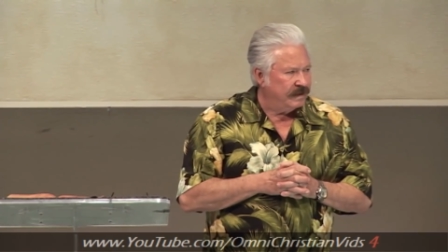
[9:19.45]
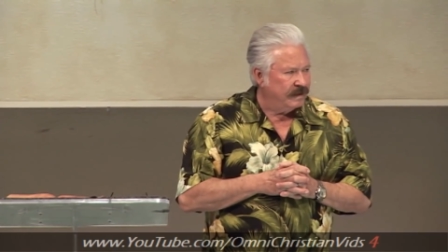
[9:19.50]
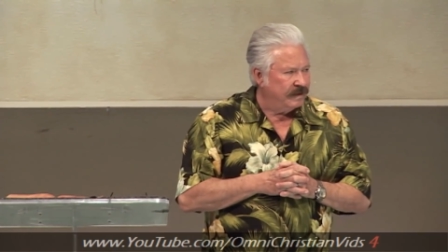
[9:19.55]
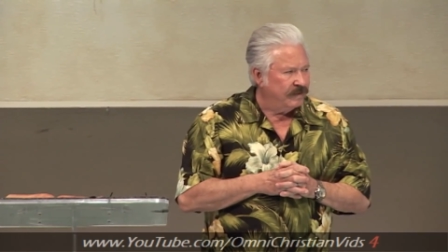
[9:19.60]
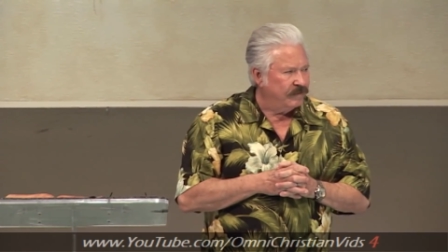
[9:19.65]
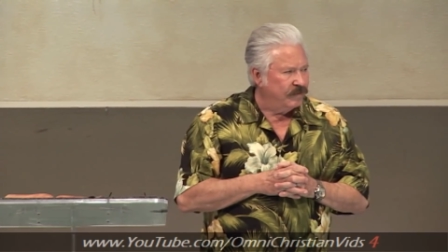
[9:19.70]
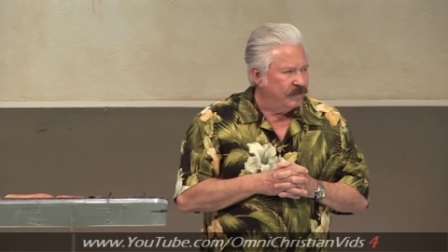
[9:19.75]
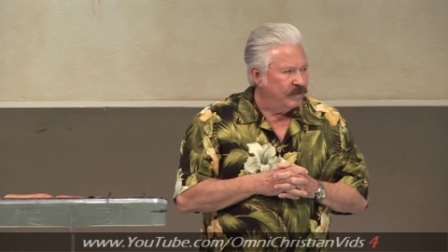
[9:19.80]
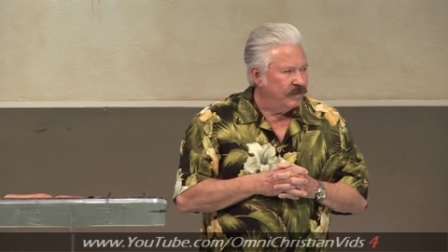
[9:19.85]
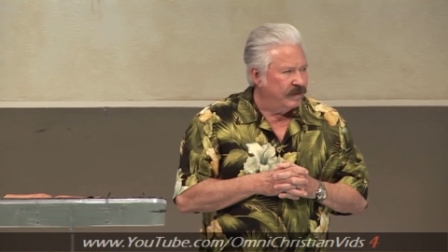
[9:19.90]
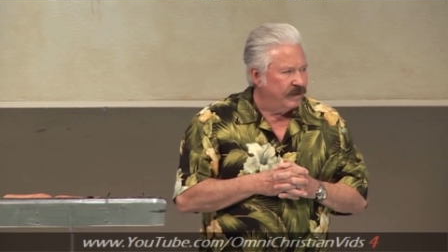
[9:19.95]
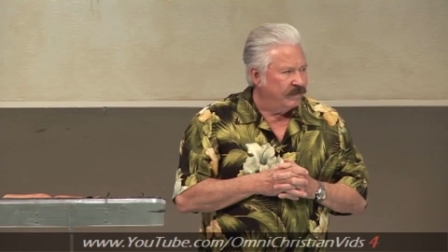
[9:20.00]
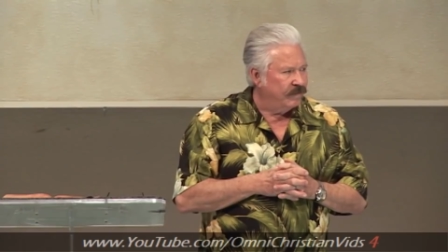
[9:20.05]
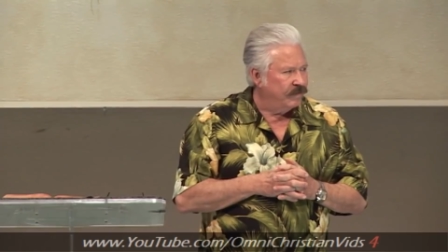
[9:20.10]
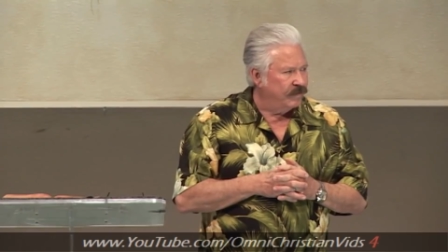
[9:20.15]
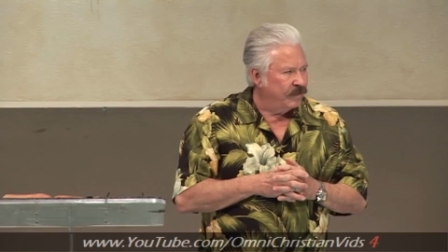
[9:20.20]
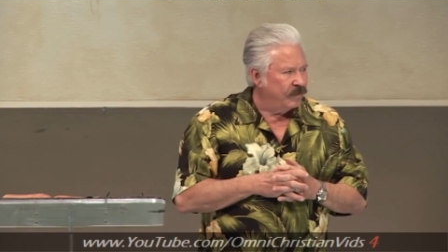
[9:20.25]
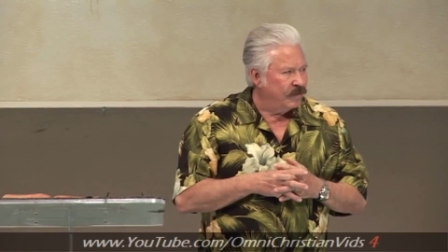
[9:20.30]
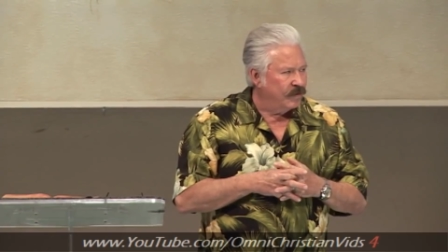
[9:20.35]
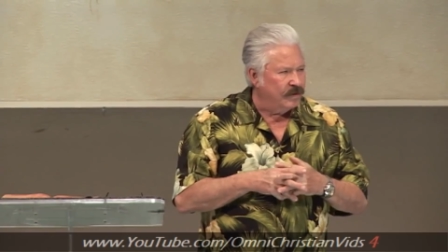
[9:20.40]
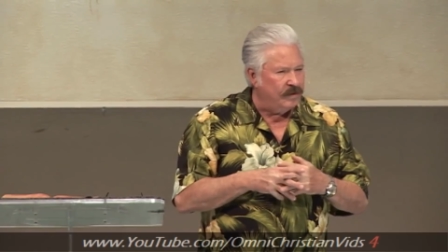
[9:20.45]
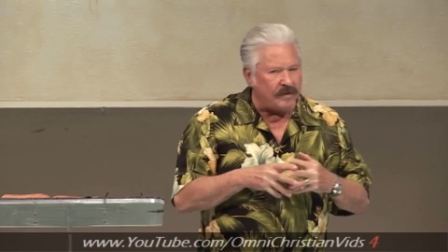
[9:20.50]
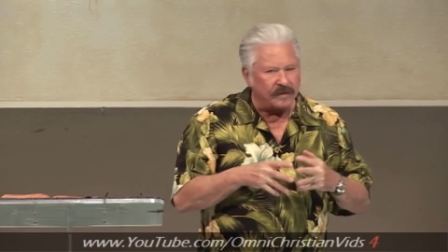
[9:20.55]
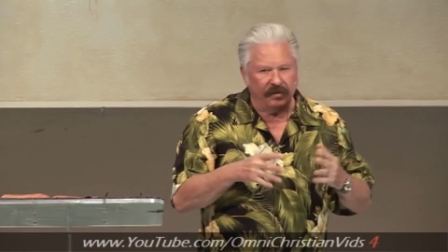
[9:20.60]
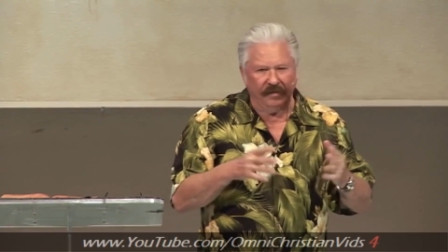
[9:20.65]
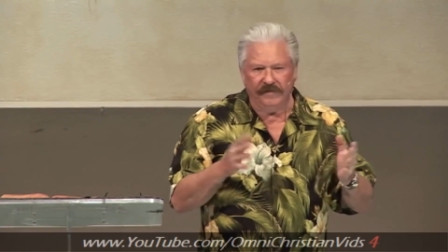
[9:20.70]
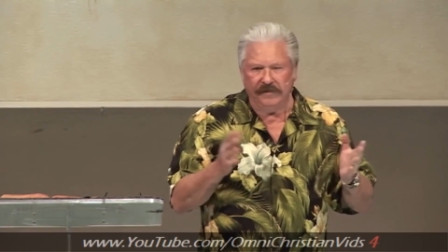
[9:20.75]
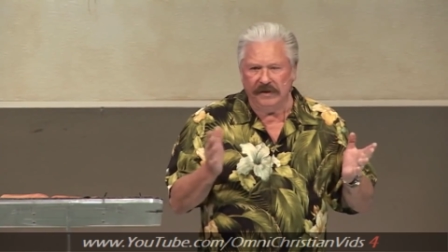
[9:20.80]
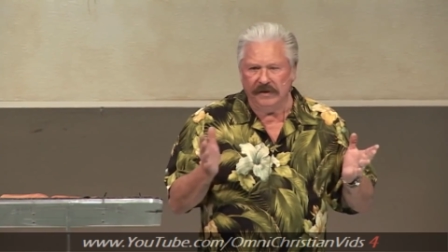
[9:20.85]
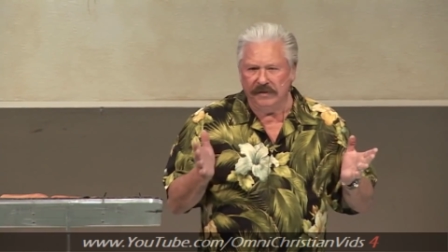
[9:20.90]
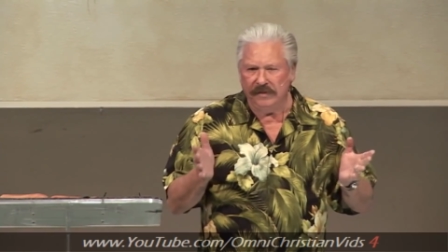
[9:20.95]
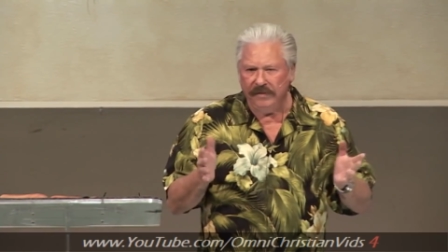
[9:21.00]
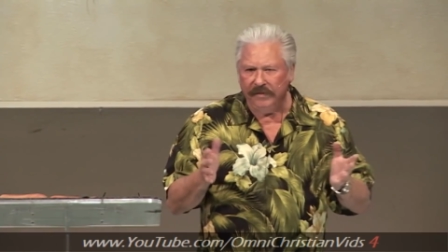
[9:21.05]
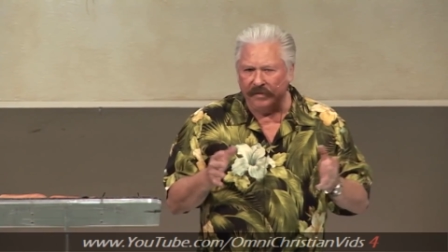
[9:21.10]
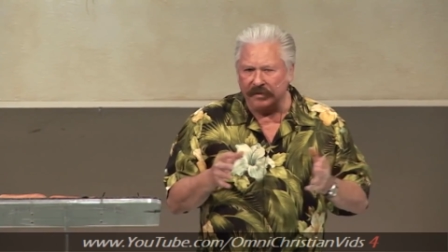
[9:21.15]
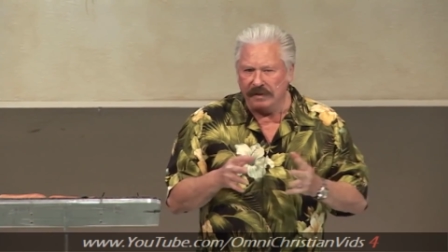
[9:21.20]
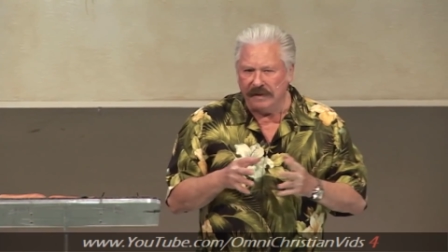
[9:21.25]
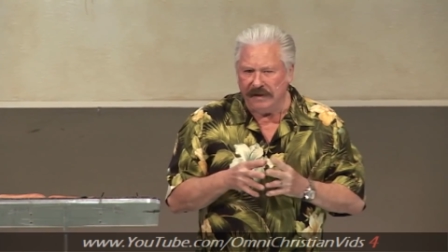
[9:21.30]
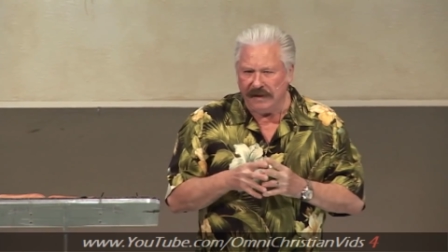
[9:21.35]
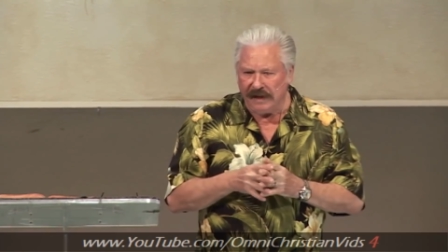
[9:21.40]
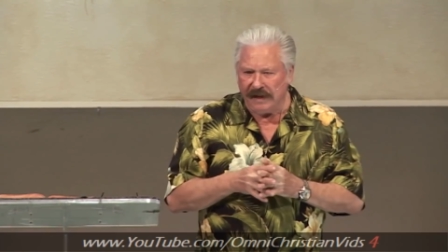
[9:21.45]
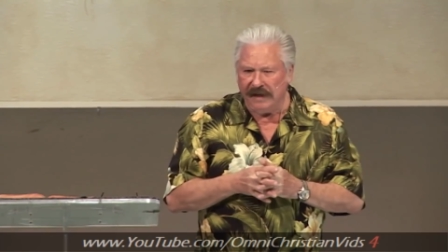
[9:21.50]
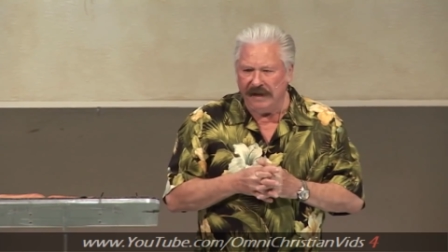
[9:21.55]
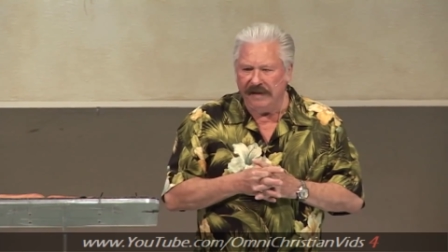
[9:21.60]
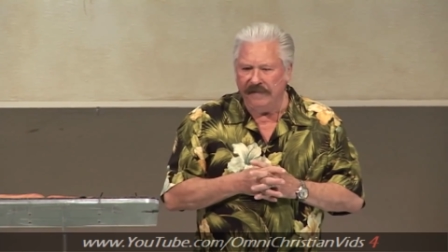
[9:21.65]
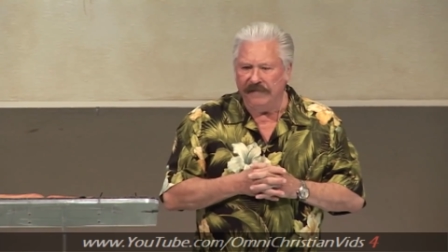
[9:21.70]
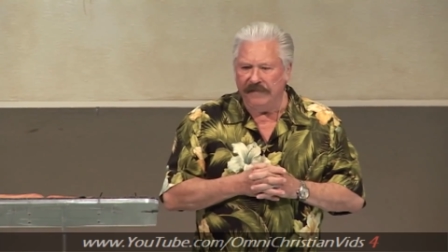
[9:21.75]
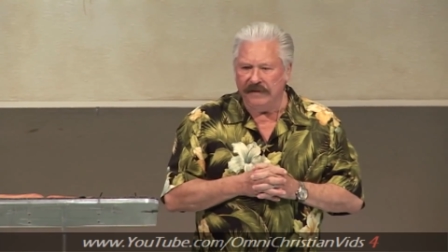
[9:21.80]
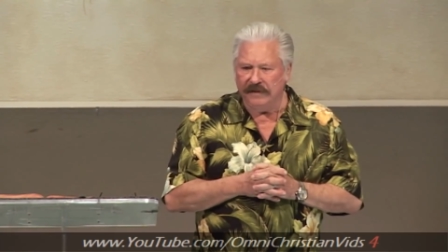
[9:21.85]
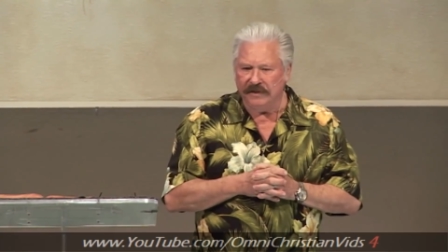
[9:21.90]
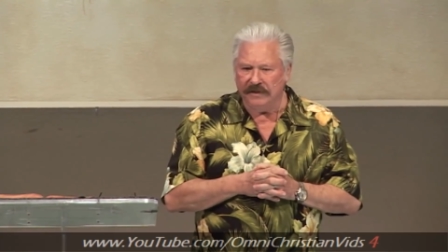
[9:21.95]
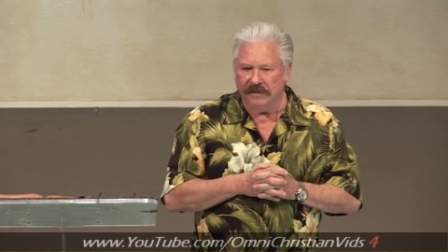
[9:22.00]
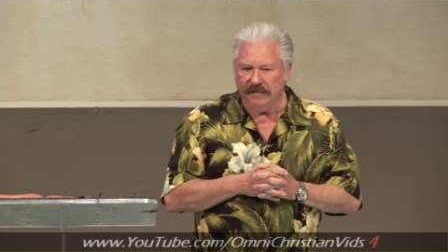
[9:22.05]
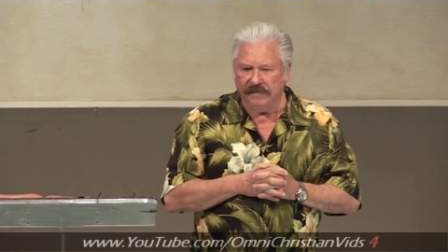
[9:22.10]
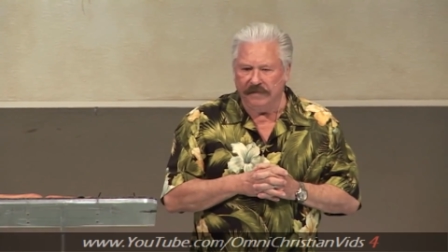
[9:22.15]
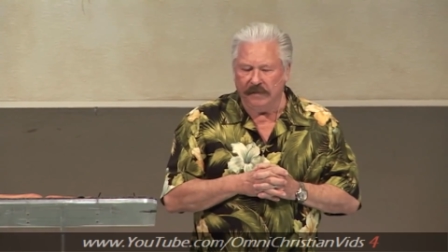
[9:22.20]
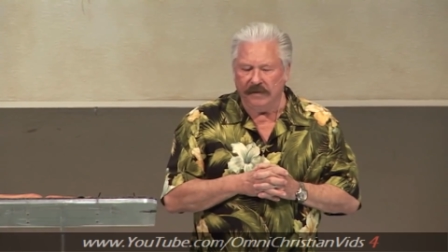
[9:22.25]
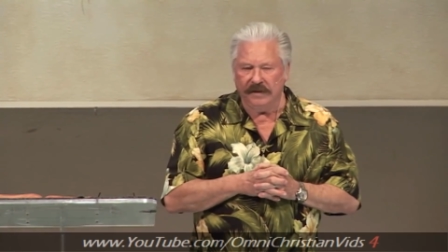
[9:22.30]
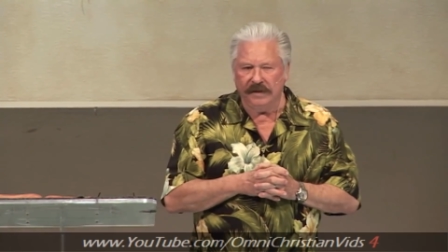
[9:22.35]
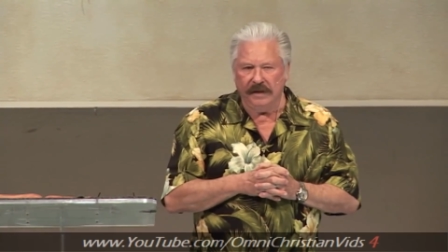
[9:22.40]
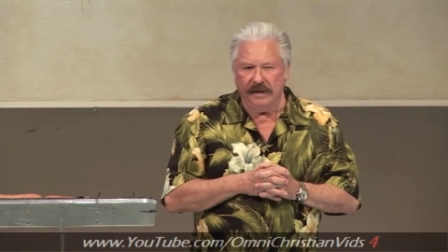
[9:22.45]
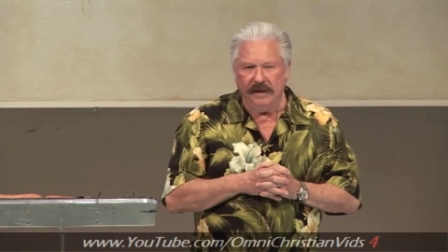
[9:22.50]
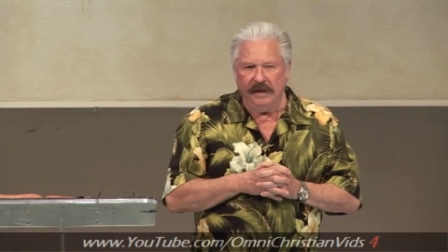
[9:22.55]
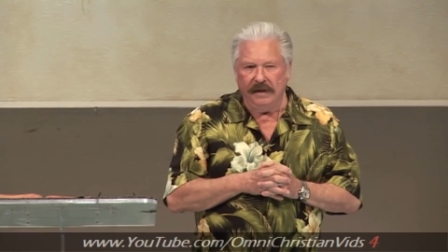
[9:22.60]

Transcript: of, of the world view and life and so forth.